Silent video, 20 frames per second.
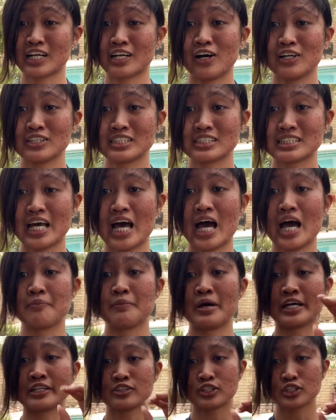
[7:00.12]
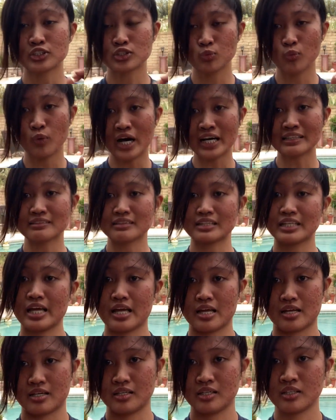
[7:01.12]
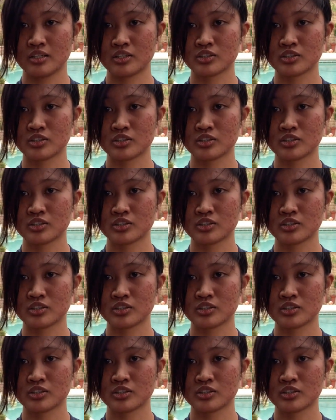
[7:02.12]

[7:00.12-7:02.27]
that all the time. And there's one thing.